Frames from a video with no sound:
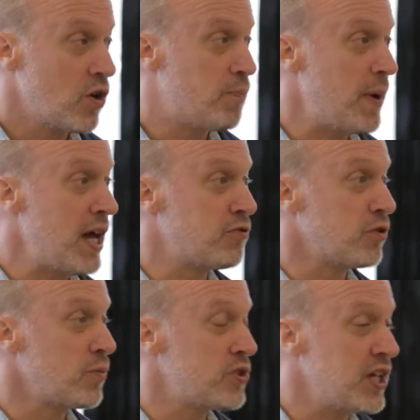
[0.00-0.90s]
Her
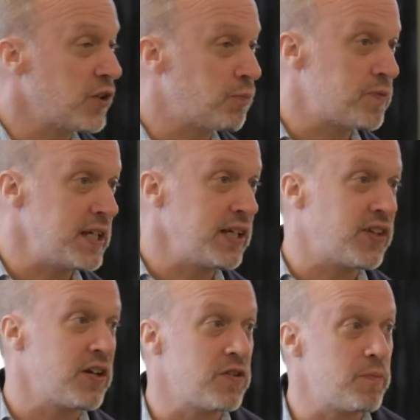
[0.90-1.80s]
bedroom, she has
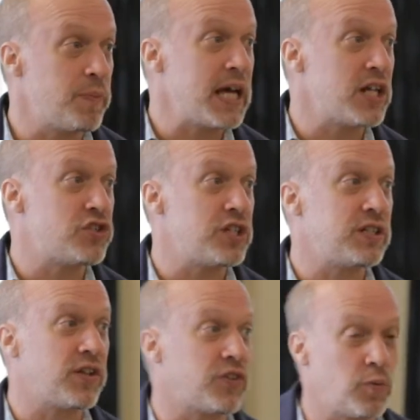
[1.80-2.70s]
things under the bed she
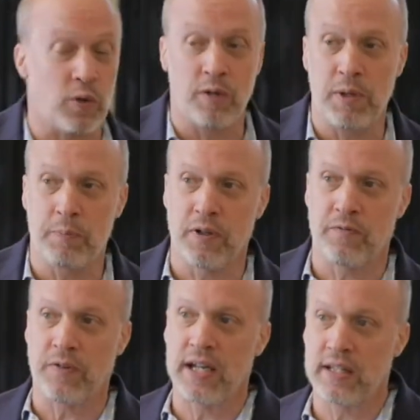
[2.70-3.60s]
doesn't want people to
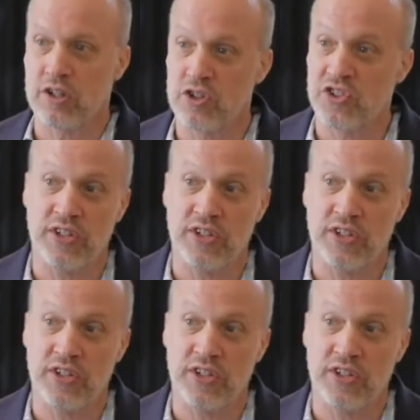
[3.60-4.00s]
find, like her